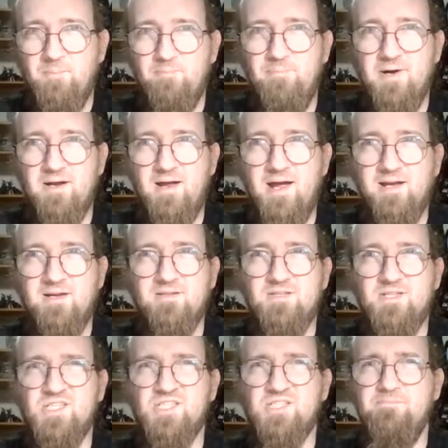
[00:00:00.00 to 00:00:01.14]
but I could
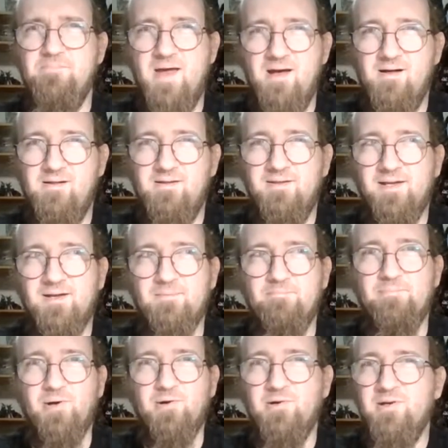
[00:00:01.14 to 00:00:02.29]
smell like a
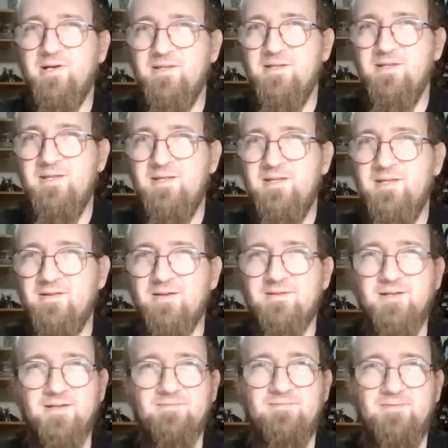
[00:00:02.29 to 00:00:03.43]
burn in the air, like
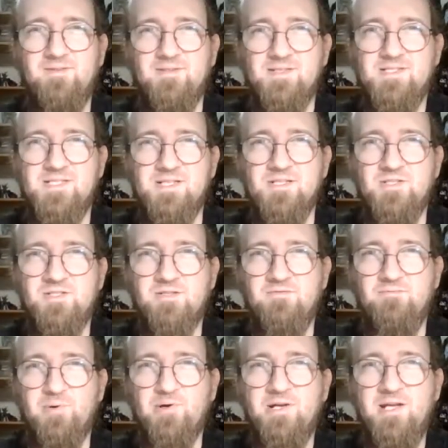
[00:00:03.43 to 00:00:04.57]
the singe of
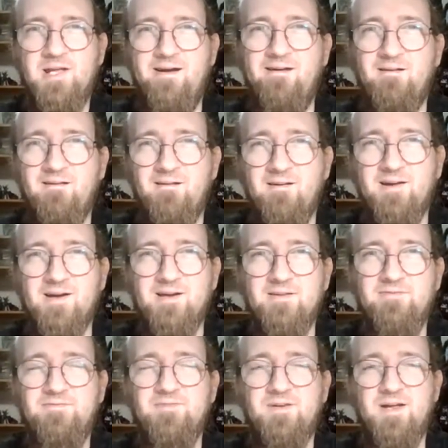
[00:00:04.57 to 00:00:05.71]
burning hair kind
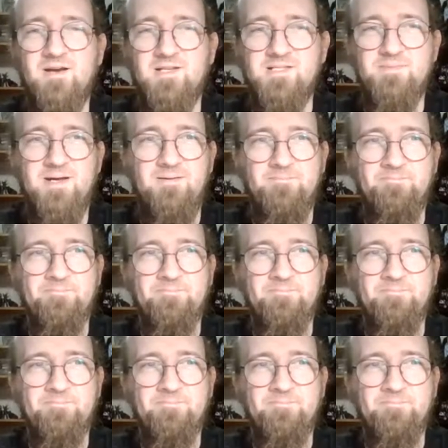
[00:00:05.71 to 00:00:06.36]
of smell.